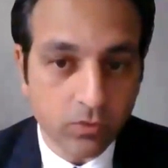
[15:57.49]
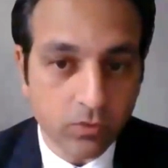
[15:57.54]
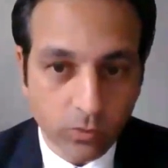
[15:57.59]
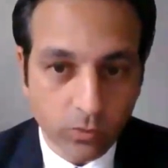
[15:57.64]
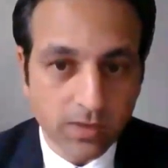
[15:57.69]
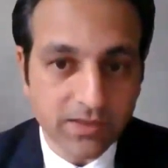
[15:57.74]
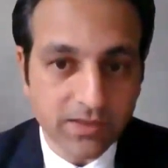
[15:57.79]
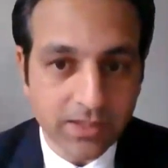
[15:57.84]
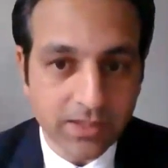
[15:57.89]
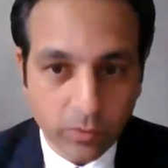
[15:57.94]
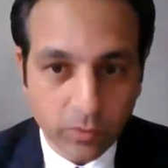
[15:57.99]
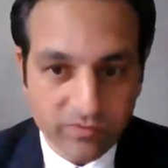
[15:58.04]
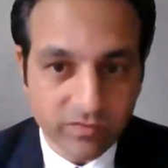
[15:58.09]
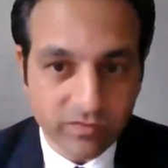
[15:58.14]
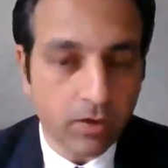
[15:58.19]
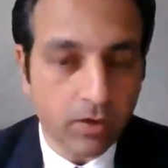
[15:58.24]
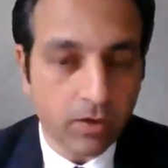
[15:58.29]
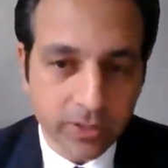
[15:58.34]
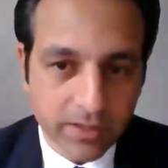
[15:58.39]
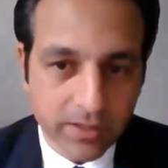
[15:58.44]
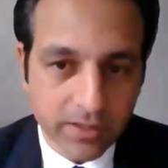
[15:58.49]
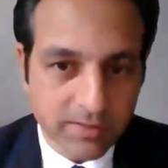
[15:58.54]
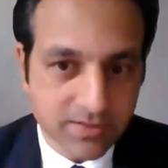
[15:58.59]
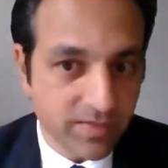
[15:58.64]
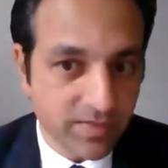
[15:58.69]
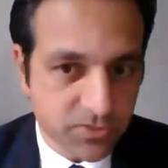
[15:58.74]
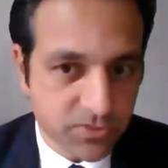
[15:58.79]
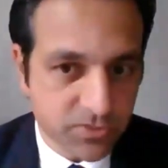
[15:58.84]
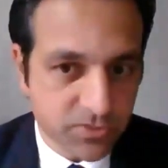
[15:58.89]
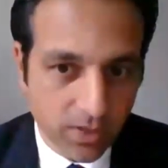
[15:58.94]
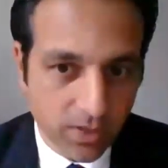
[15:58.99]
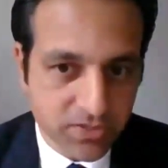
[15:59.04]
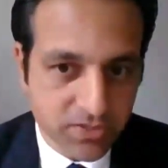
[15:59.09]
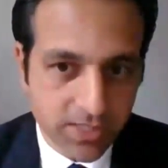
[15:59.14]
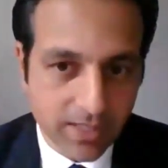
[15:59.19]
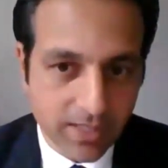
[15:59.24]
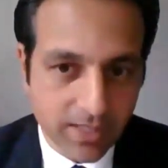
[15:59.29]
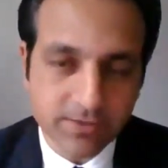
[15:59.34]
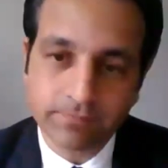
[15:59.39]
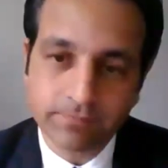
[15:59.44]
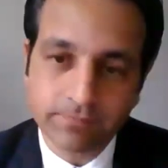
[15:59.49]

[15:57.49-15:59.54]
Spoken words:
work that we've all put into this project.